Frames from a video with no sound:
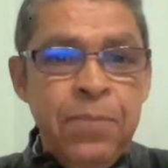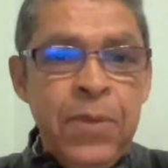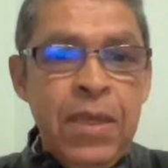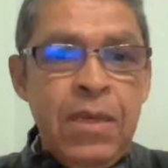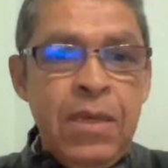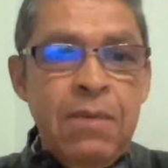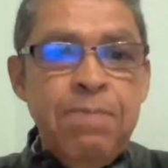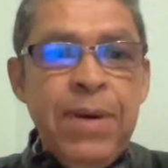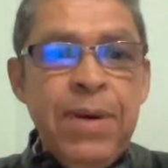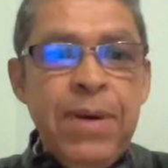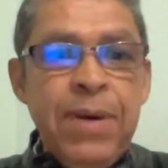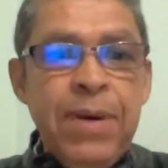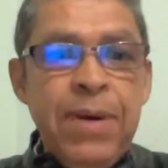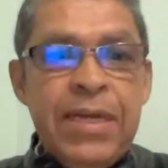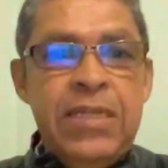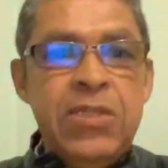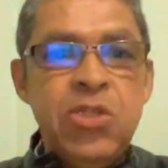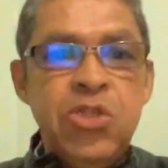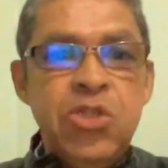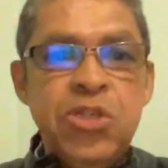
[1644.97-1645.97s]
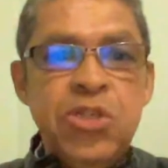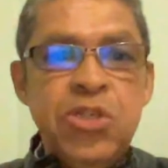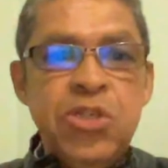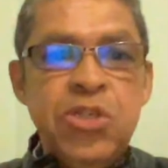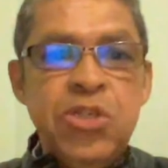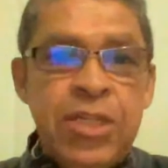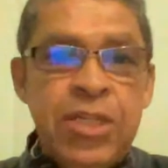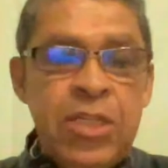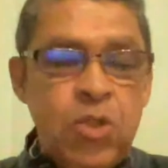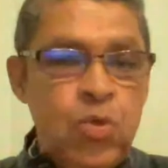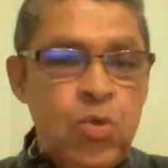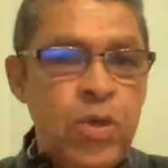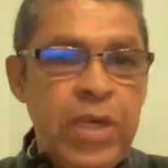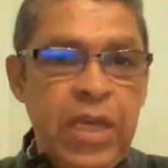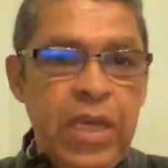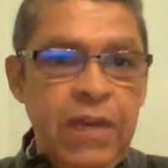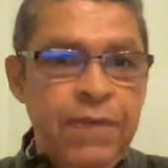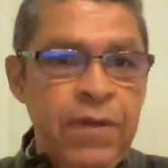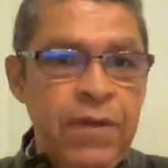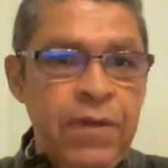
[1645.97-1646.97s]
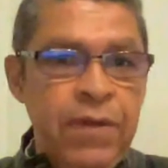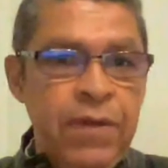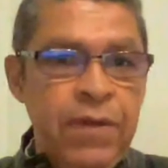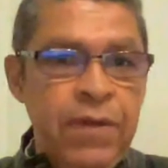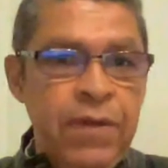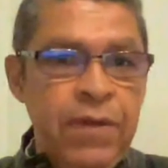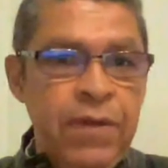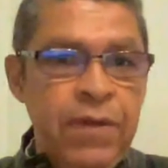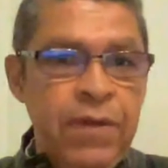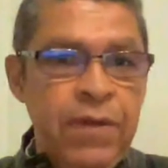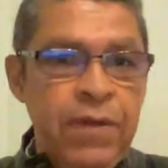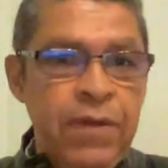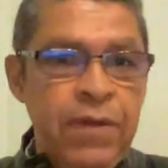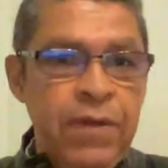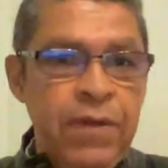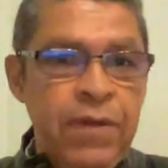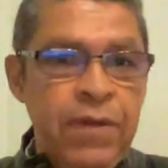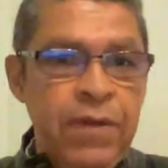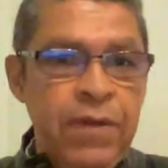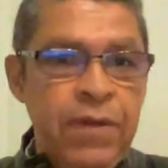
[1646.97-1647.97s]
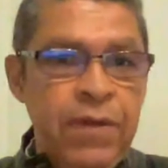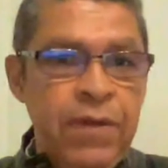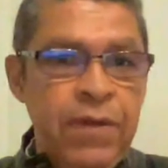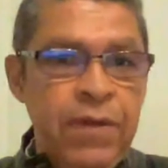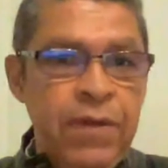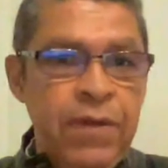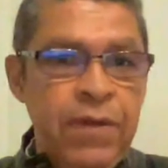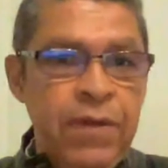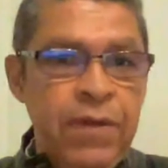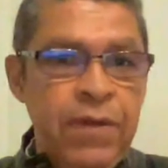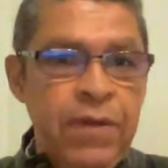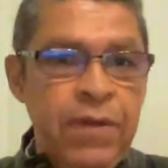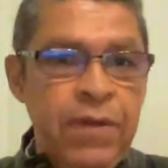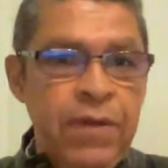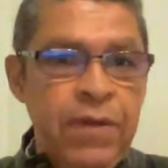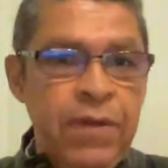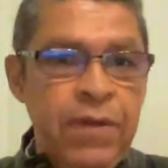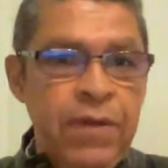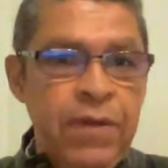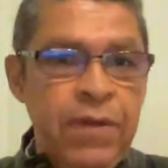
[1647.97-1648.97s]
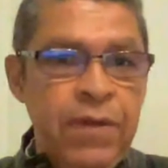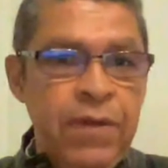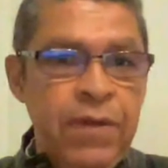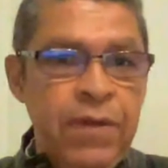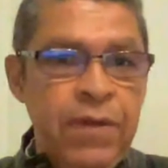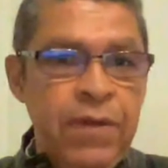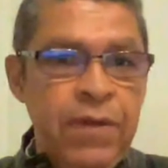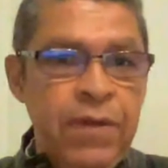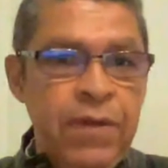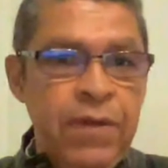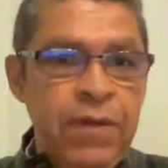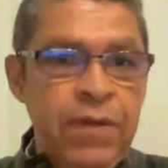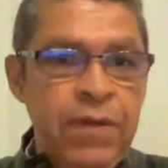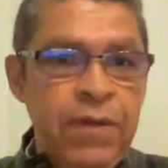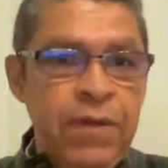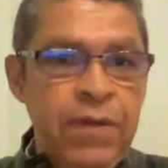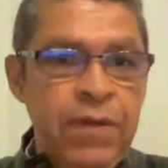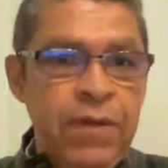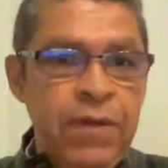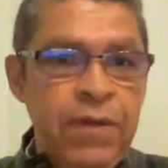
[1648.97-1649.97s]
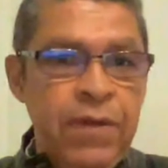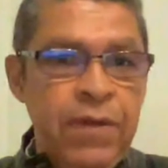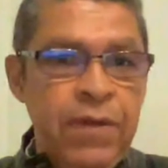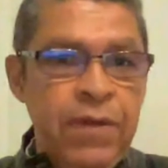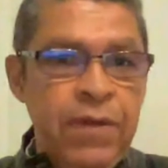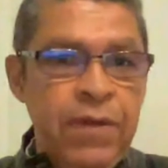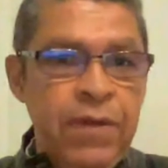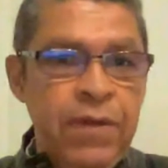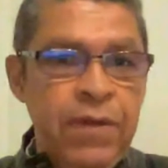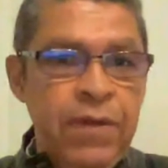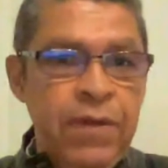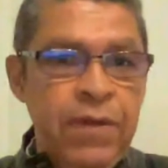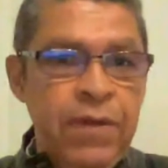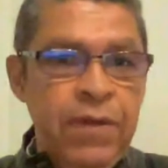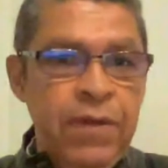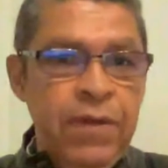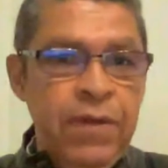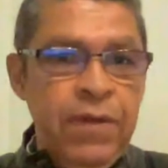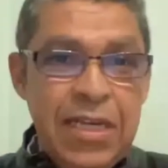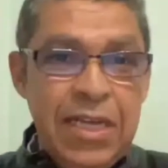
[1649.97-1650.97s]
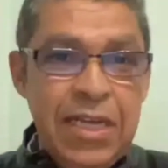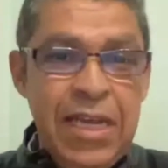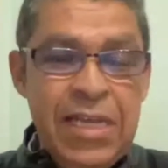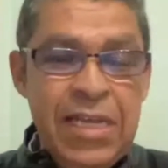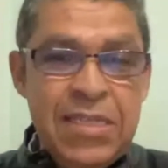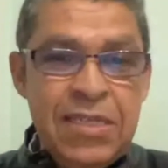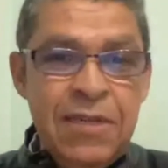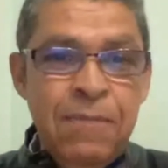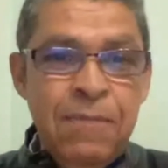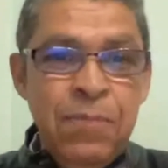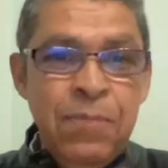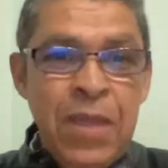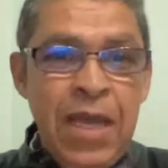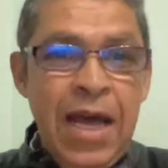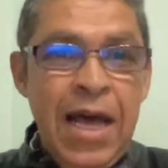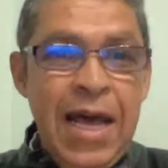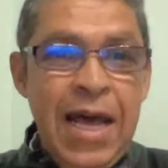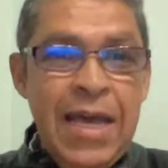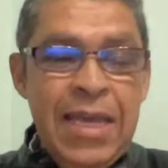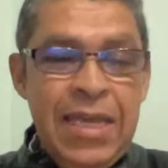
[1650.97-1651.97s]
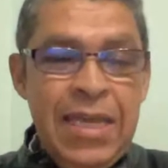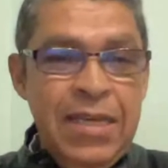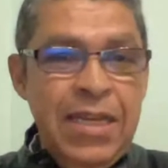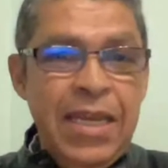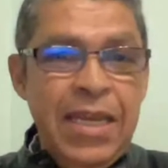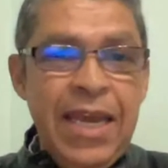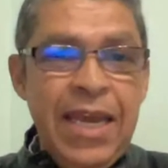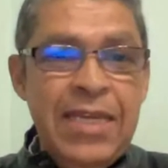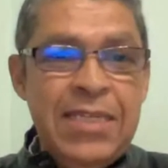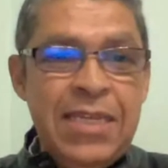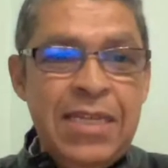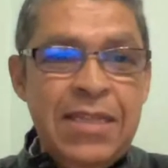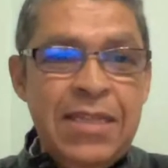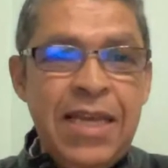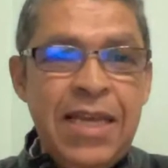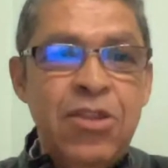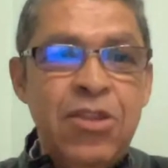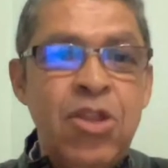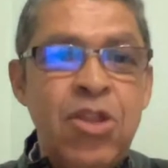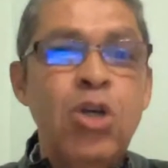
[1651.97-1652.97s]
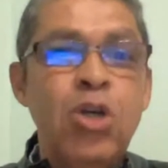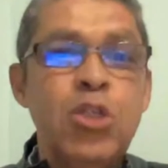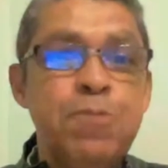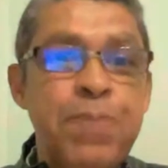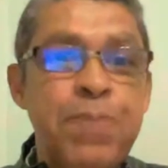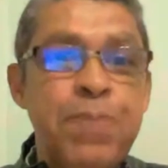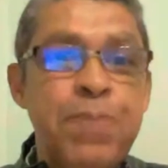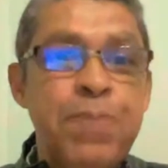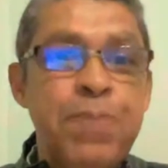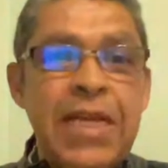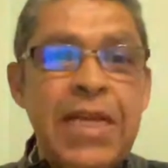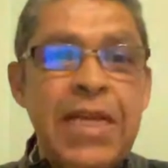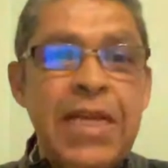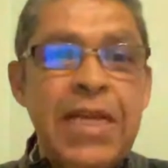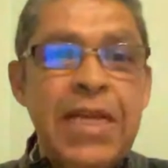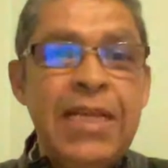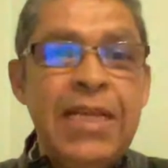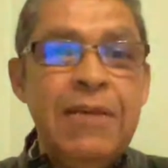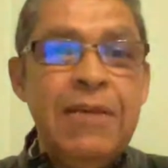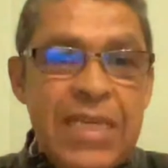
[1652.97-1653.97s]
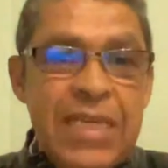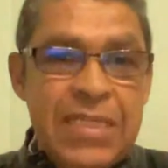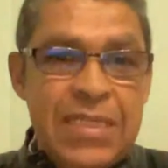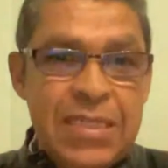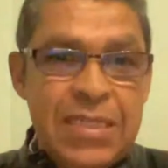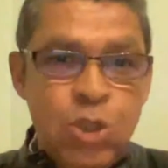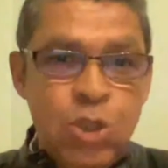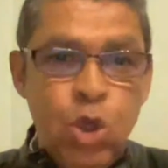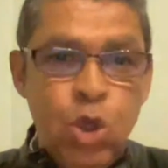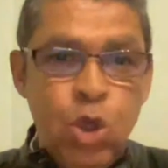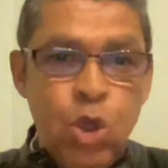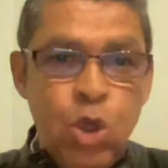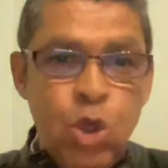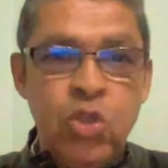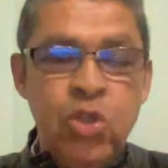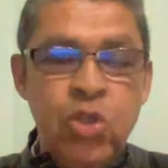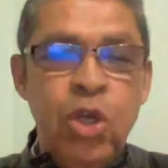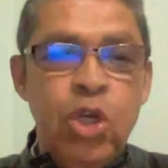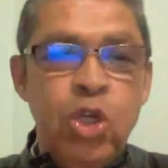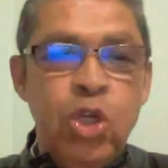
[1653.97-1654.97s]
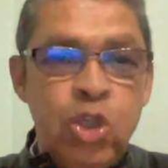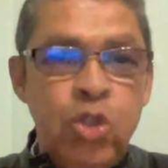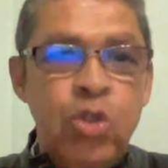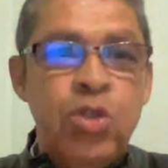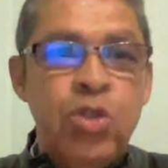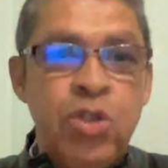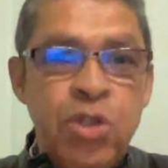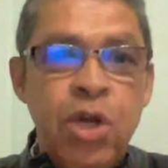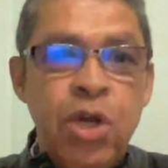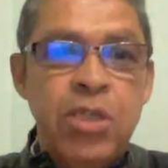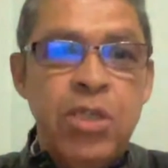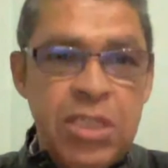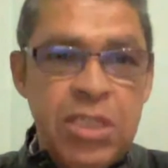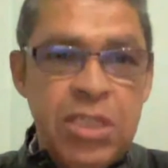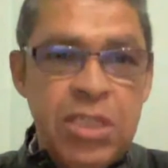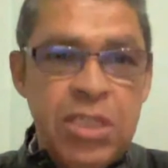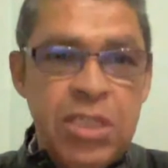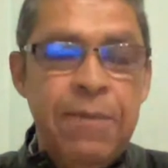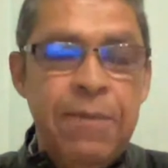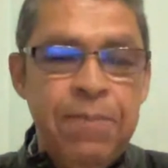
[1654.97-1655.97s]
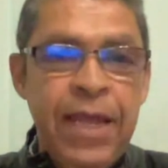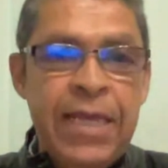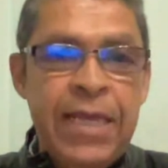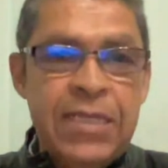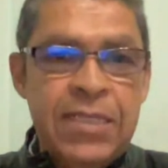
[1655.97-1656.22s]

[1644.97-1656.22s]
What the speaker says: but instructions were given from the globalists and from whoever it is, indicating that those particular peace talks should not take place.